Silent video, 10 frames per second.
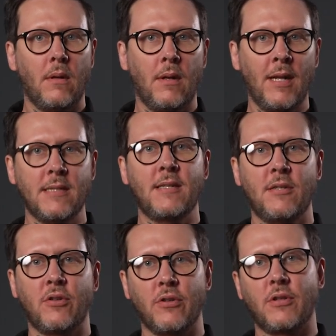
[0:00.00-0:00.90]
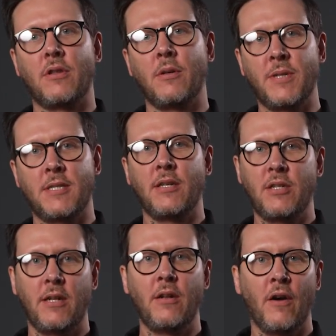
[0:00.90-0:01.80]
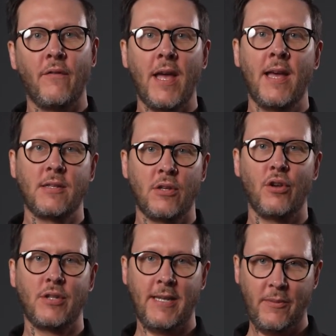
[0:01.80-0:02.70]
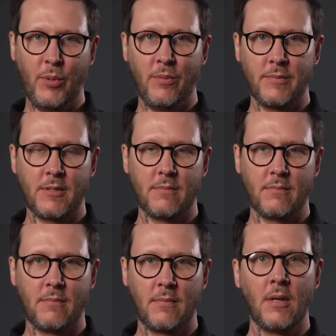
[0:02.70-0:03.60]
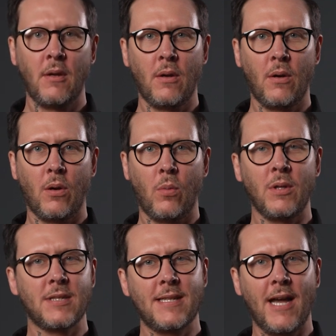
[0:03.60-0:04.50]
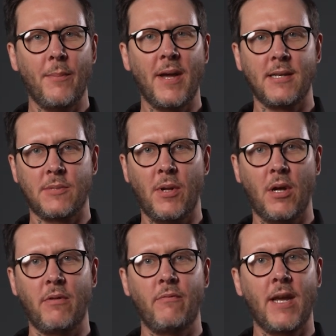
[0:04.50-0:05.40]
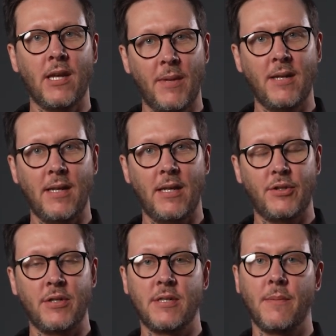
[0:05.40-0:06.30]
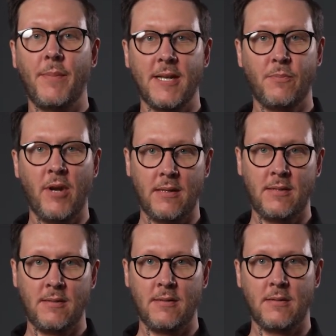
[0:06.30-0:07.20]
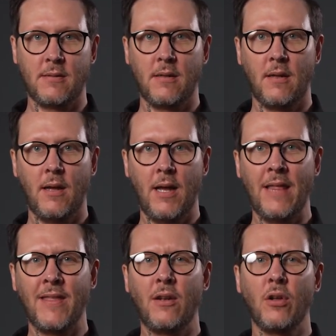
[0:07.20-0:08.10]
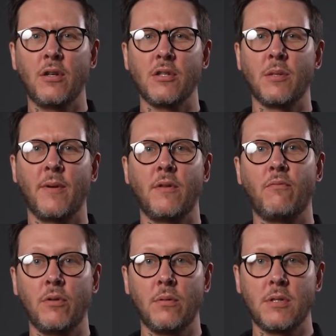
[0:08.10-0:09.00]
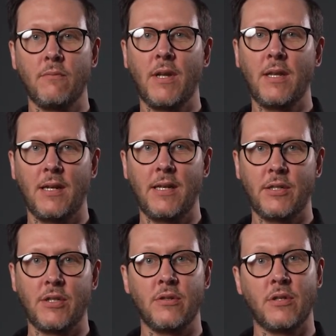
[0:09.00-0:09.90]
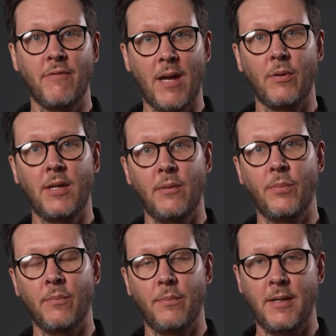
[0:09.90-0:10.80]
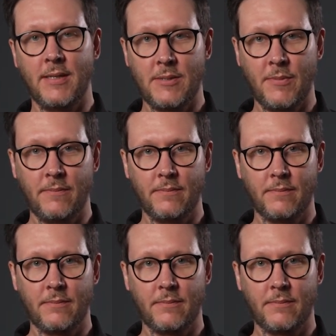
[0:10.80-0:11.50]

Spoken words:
Let's discuss the positioning of air source heat pumps. We'll start by exploring recommendations and best practices, and then look at some of the rules and regulations around heat pump placement.